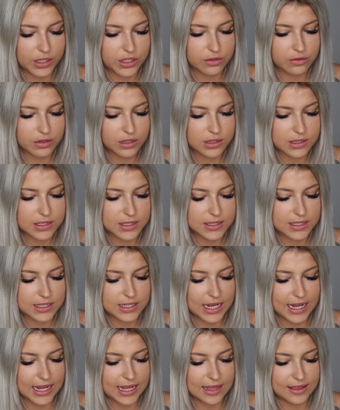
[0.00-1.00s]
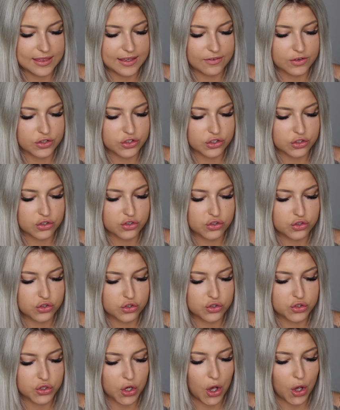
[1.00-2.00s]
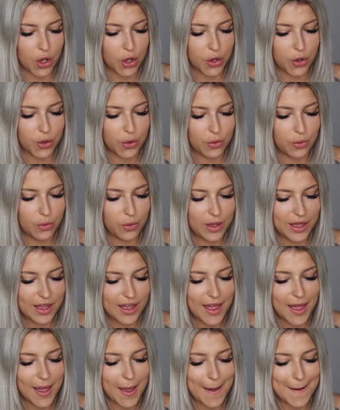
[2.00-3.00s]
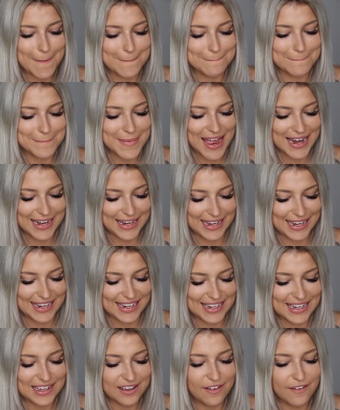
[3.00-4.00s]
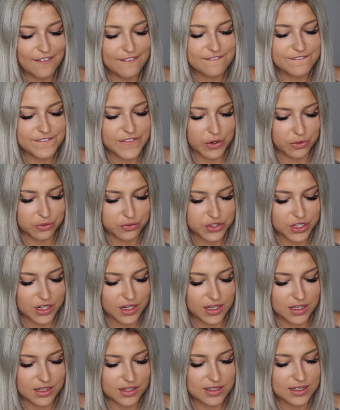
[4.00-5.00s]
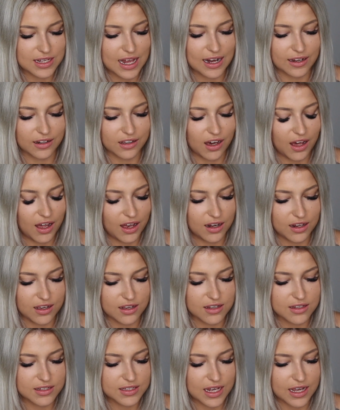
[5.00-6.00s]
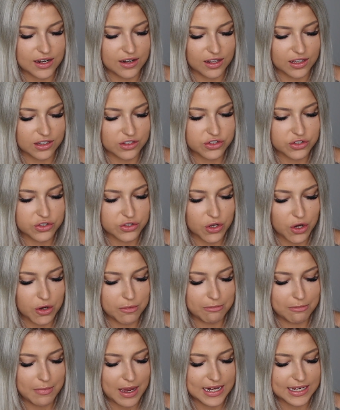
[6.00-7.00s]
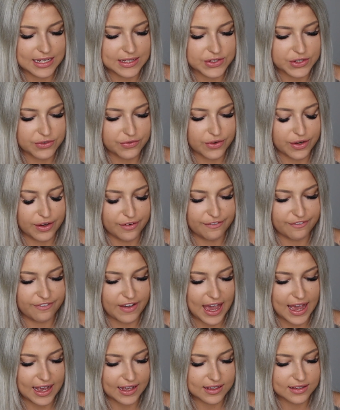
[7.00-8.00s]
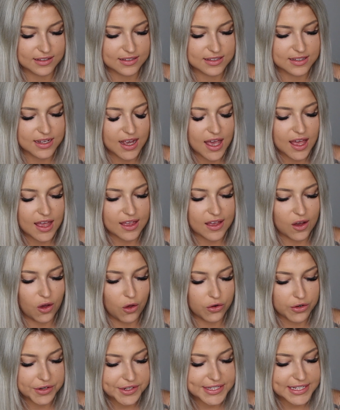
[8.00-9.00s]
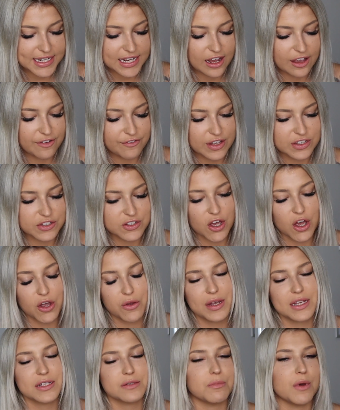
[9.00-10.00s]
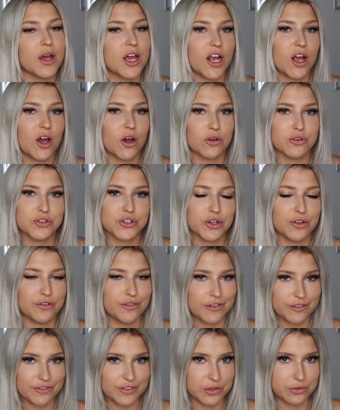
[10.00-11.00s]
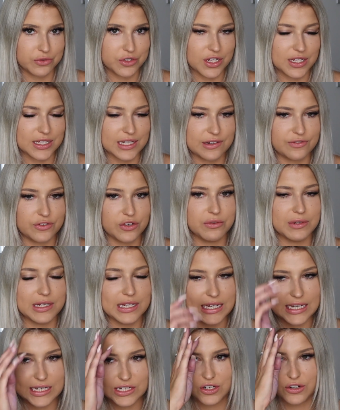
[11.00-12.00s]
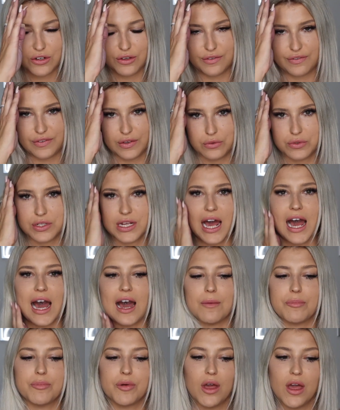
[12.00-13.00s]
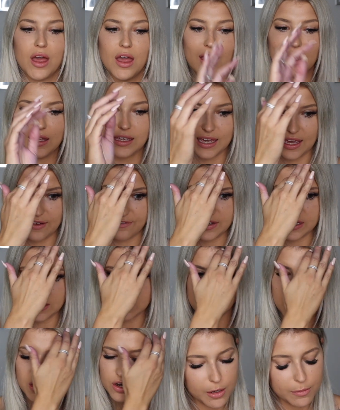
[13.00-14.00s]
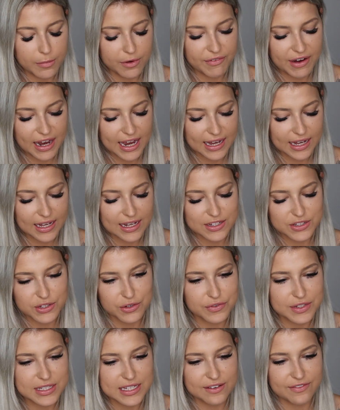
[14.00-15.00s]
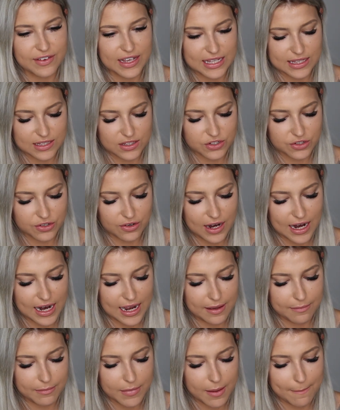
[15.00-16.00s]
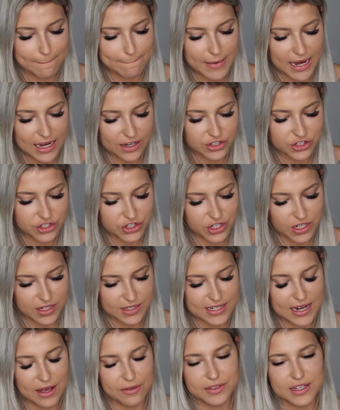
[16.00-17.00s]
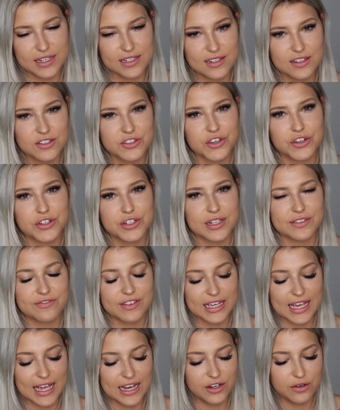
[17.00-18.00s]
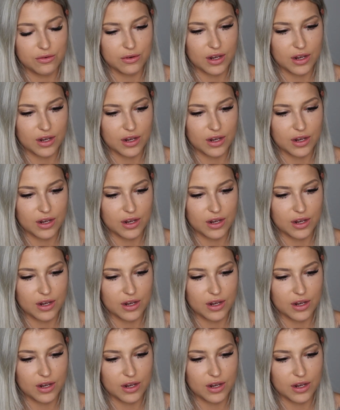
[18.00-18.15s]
you can see there are just so many filters and colors and like so many different effects. Honestly, Visco is my go-to for filters. If you need a new filter app, get Visco. Boomerang is obviously for Instagram. Mixtures. Now this is good if again you